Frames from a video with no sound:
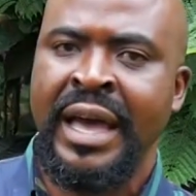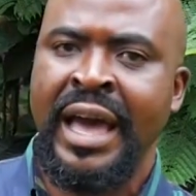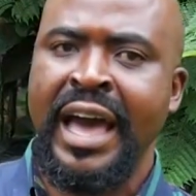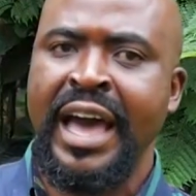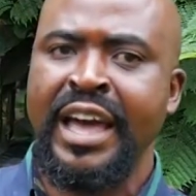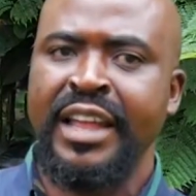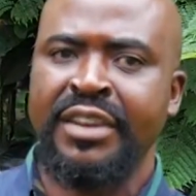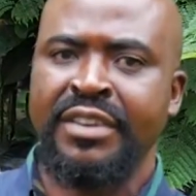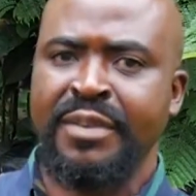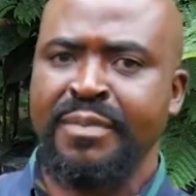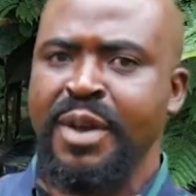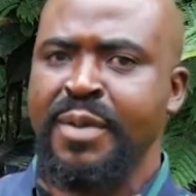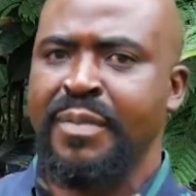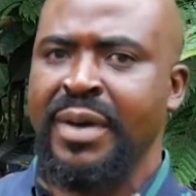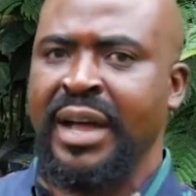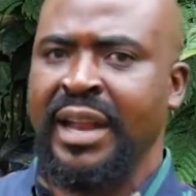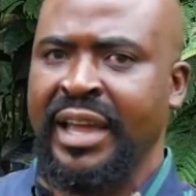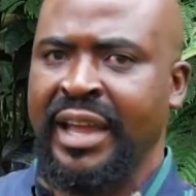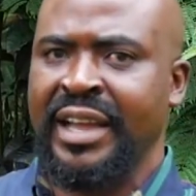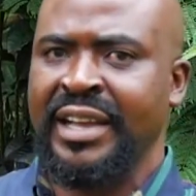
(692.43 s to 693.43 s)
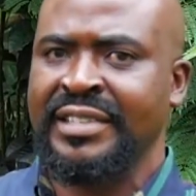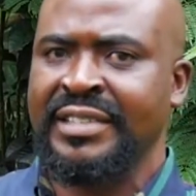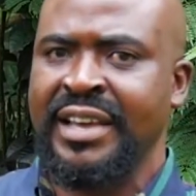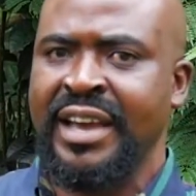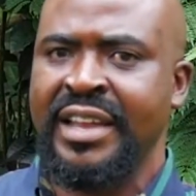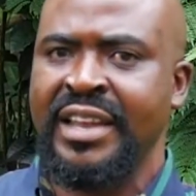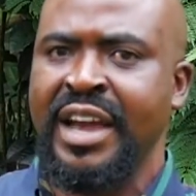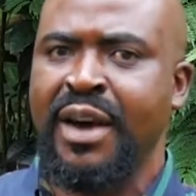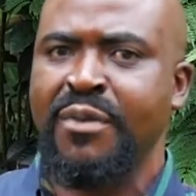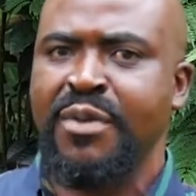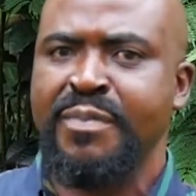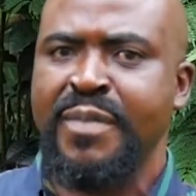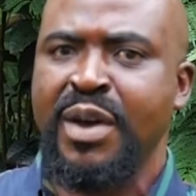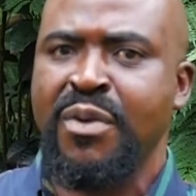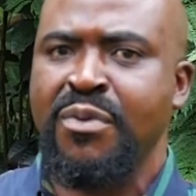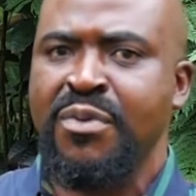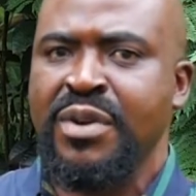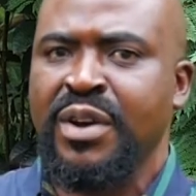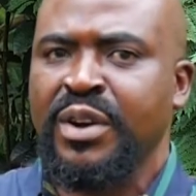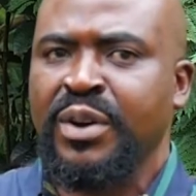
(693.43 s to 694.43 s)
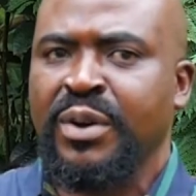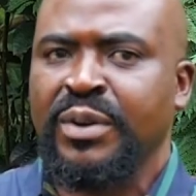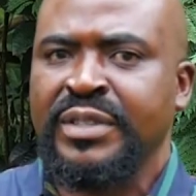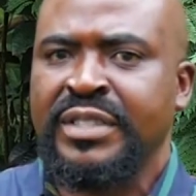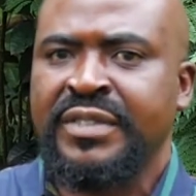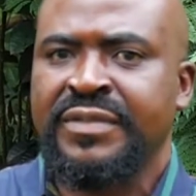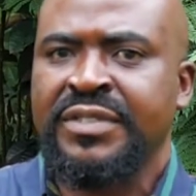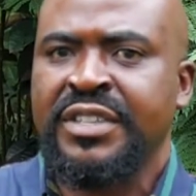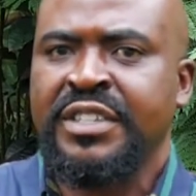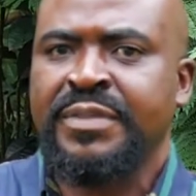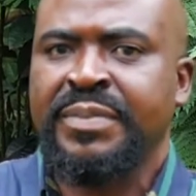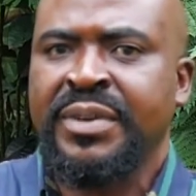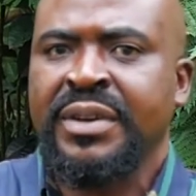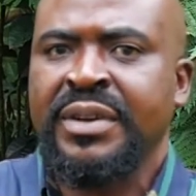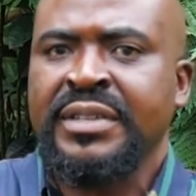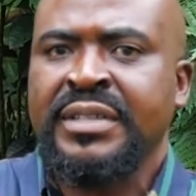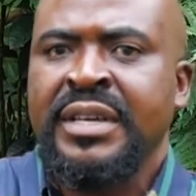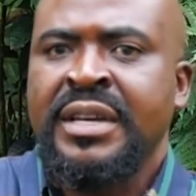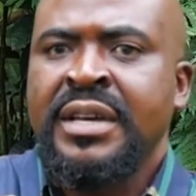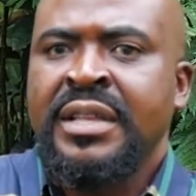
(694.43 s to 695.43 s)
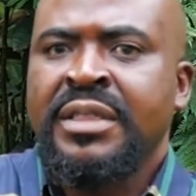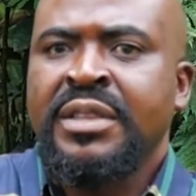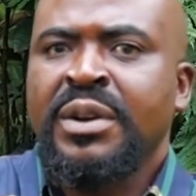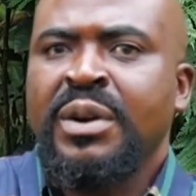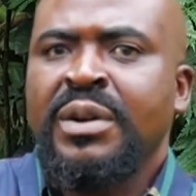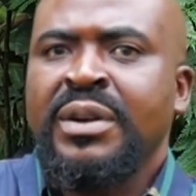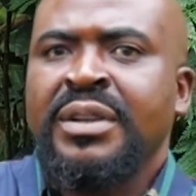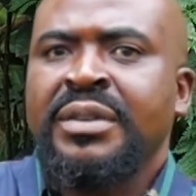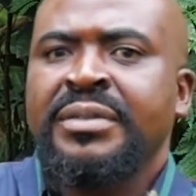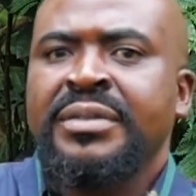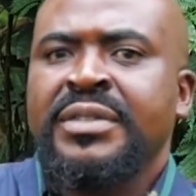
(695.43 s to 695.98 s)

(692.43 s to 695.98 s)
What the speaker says: And remember, like I said, there are women who don't conceive just because they don't,